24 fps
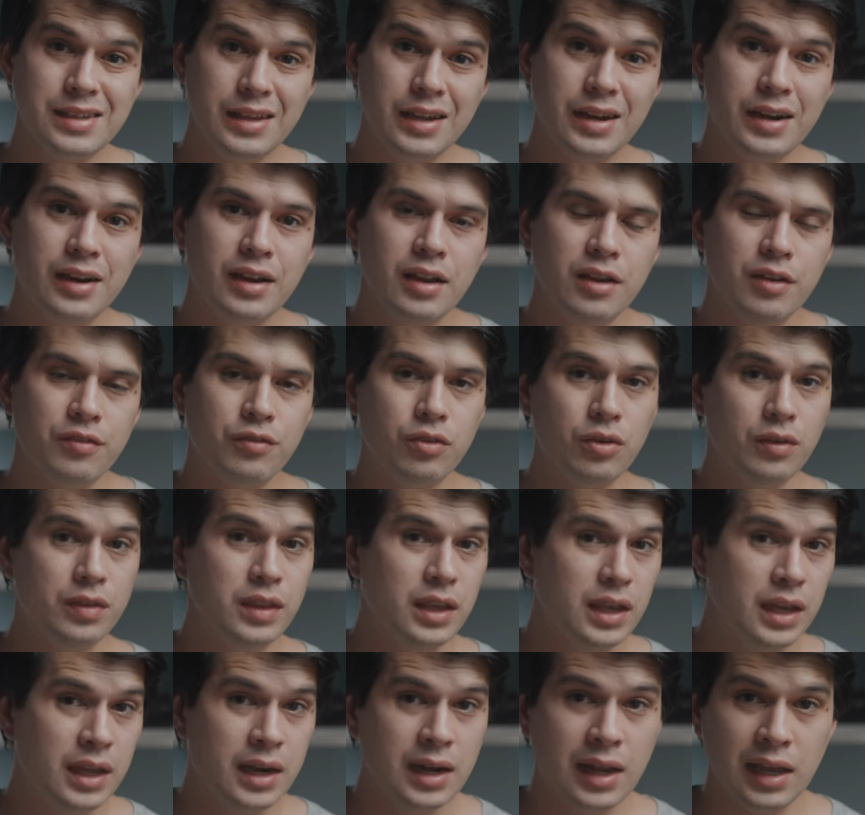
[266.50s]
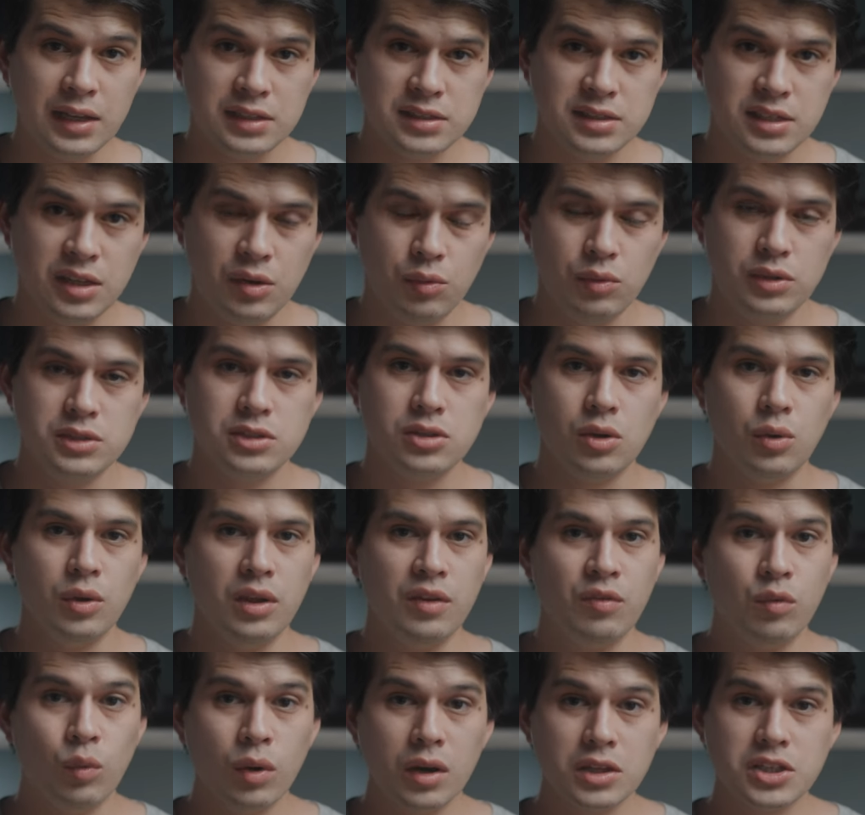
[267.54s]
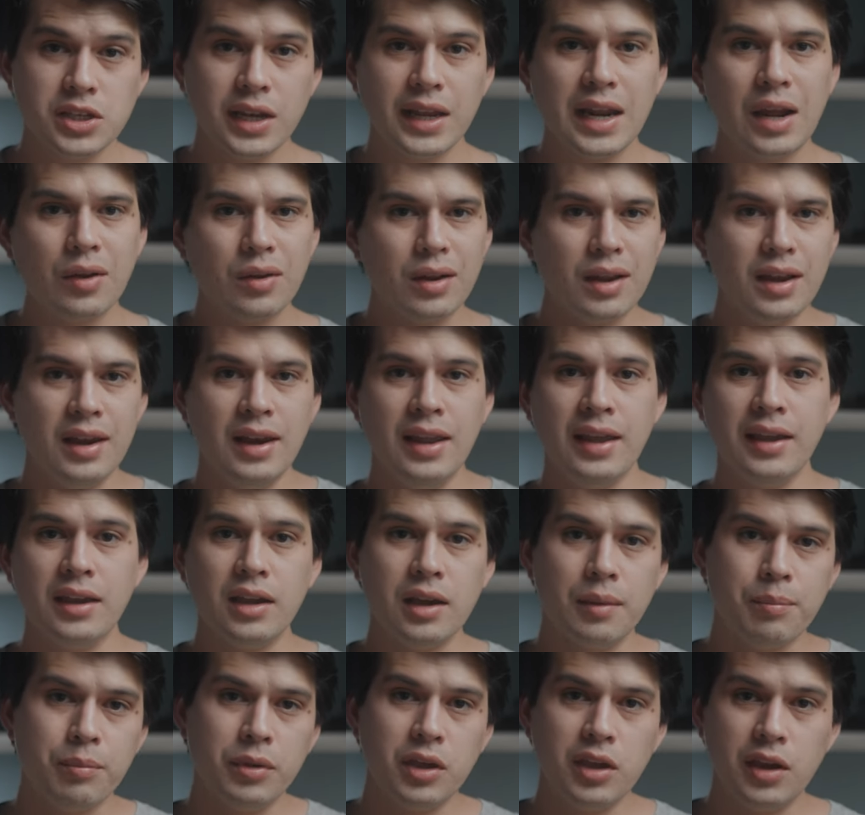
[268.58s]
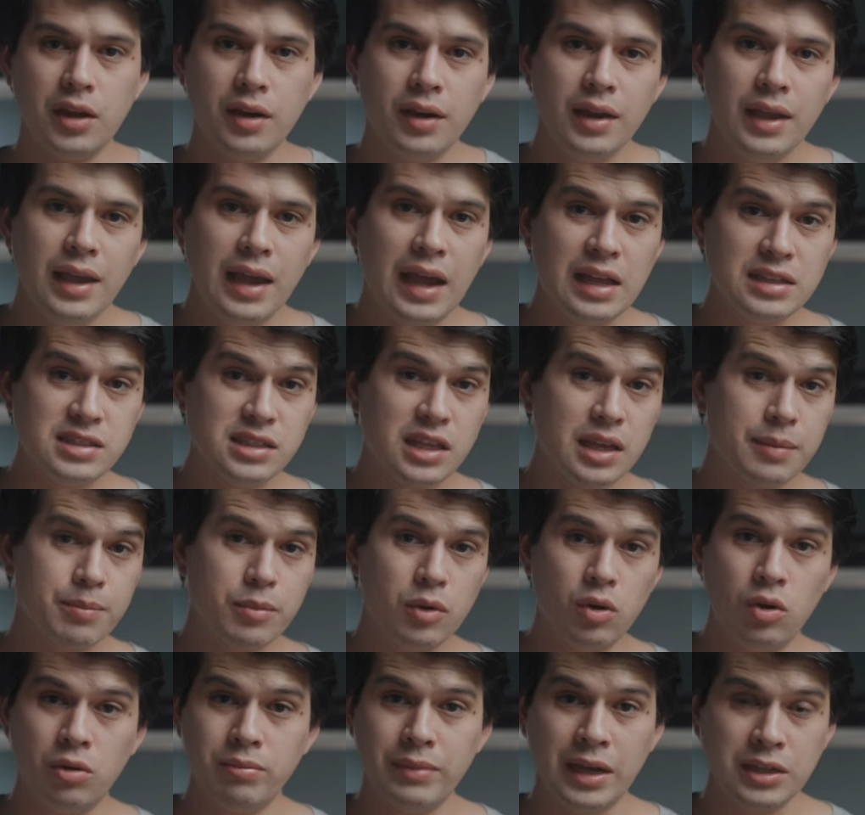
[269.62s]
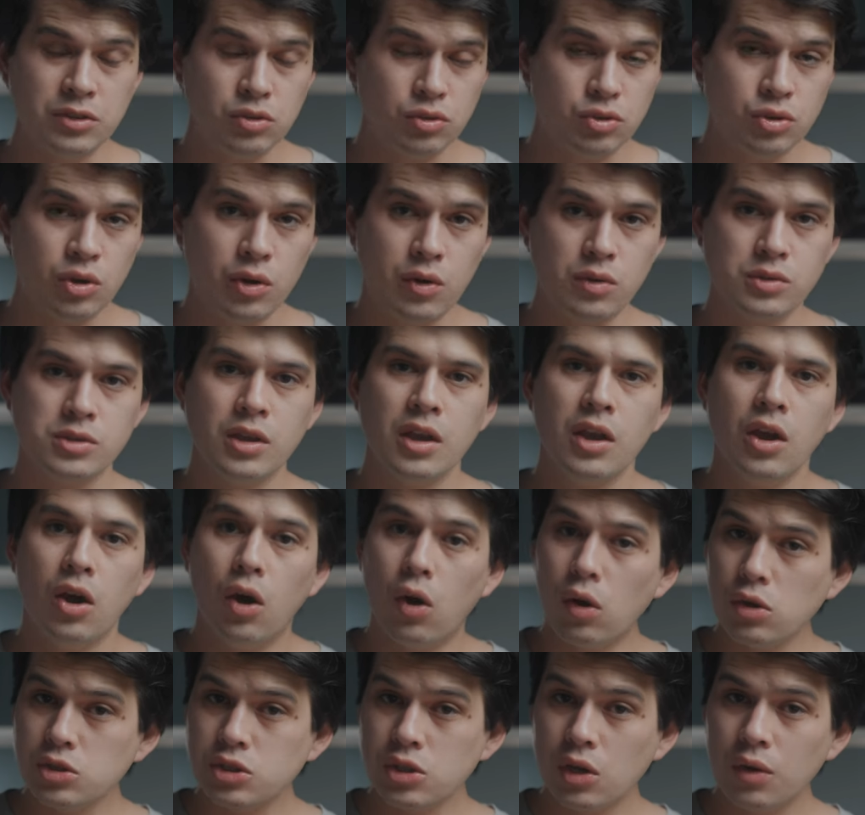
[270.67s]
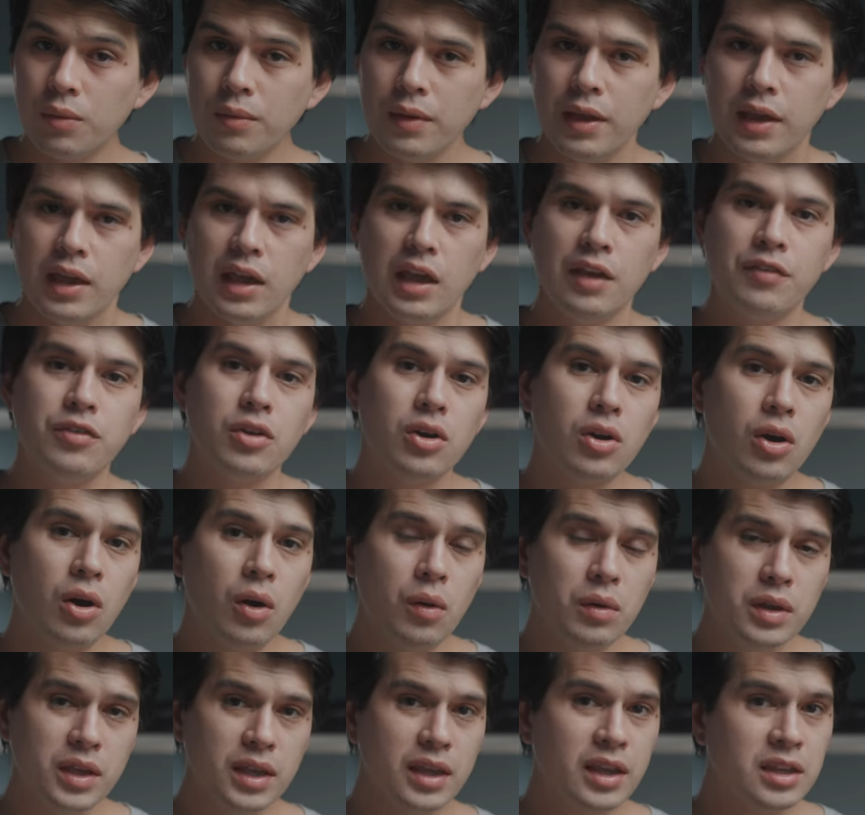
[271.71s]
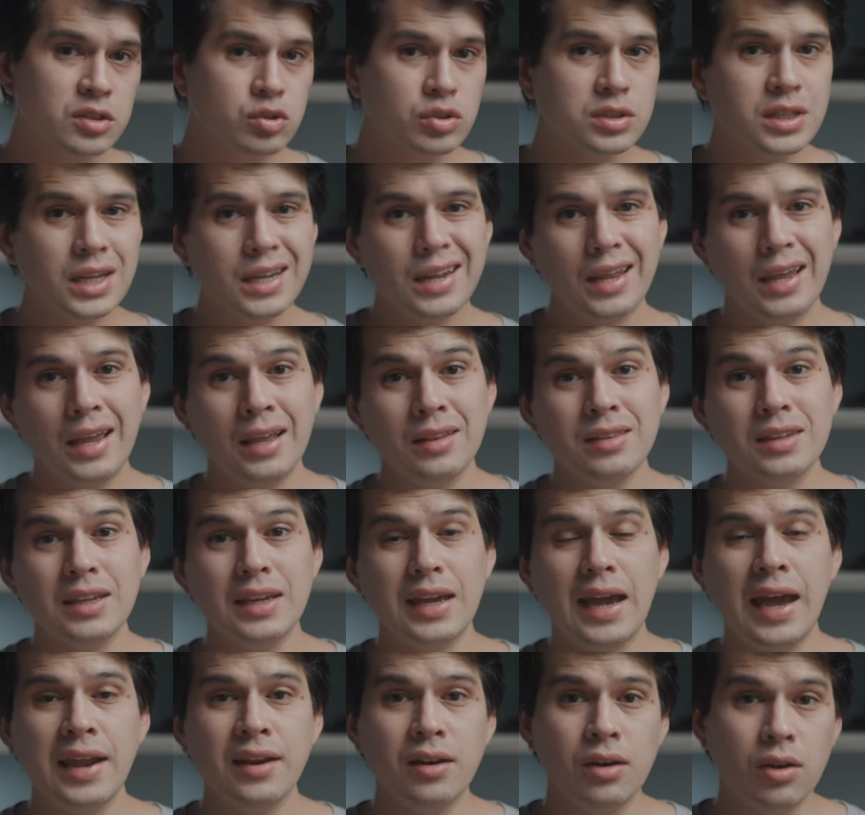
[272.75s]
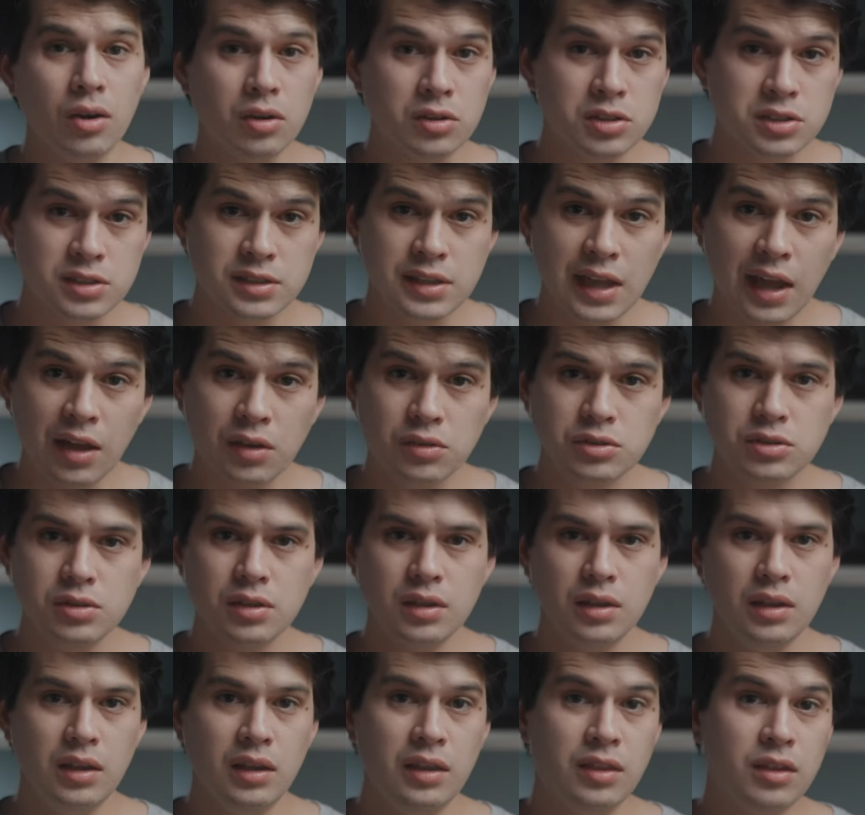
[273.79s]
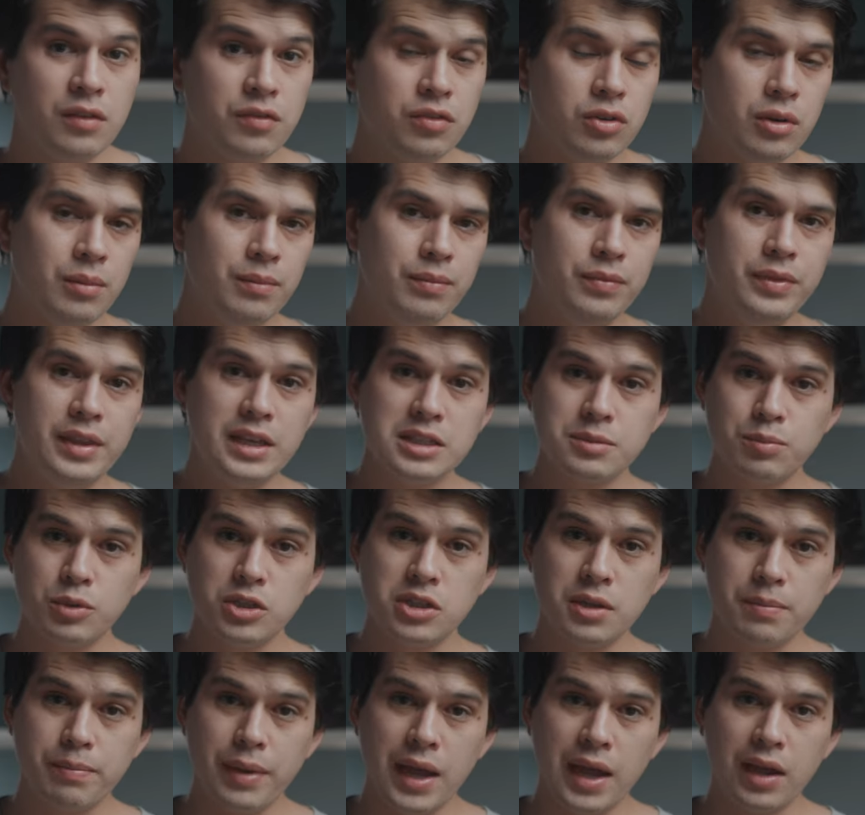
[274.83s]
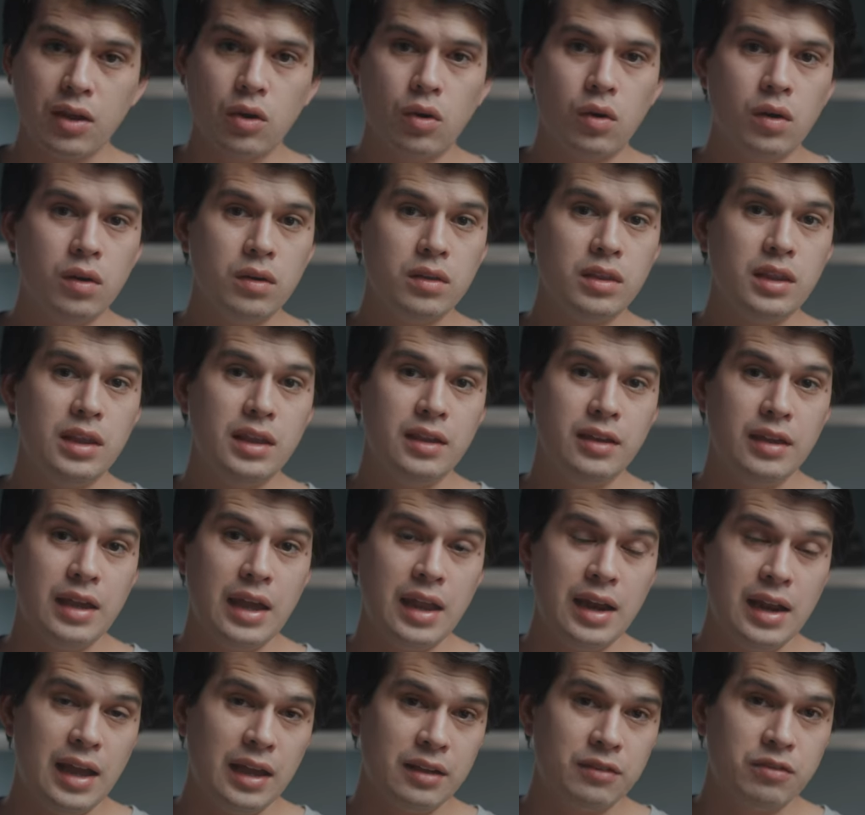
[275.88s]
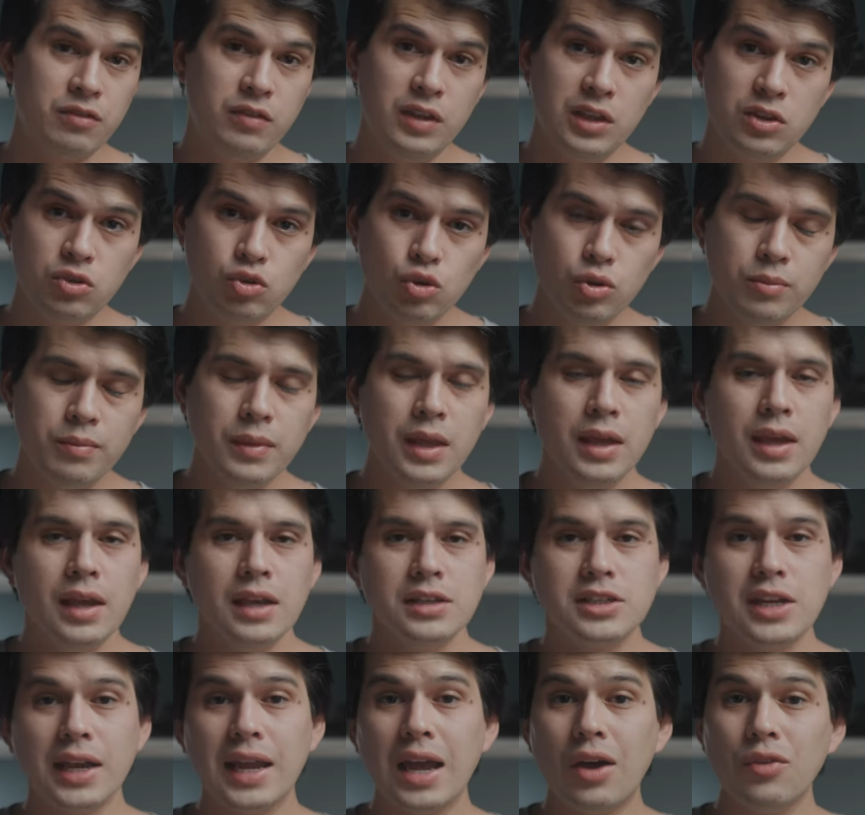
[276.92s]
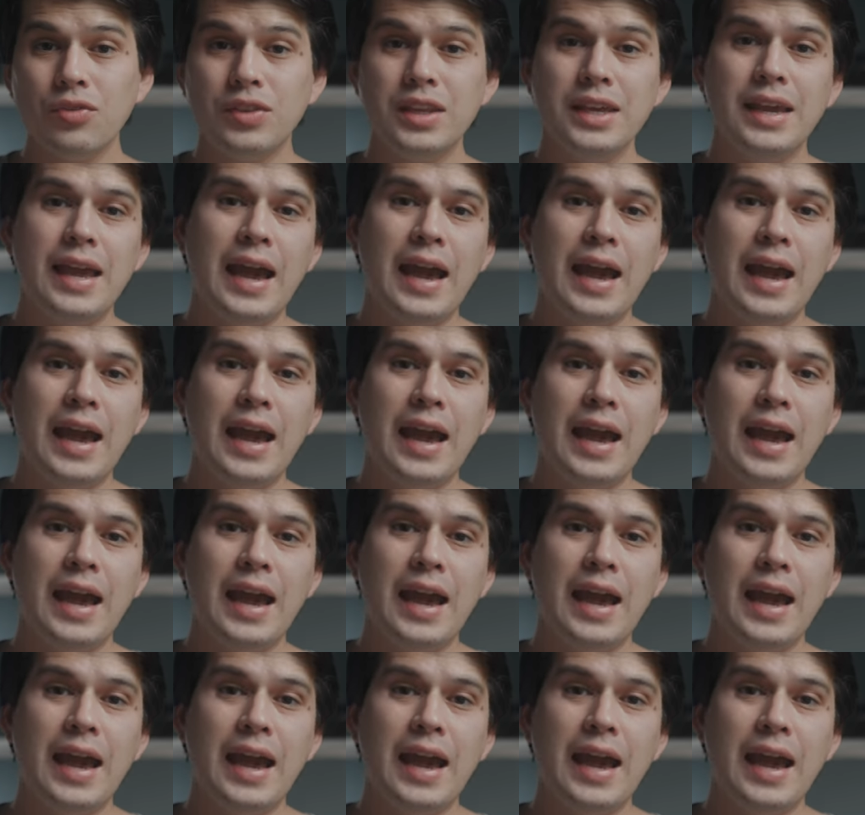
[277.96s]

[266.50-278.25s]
year for the Edit-Like series. So if you want to check it out, link up here and skip all my tutorials. Also, if you're only interested in the analog styles, either from this preset pack or the Edit-Like V2, check out the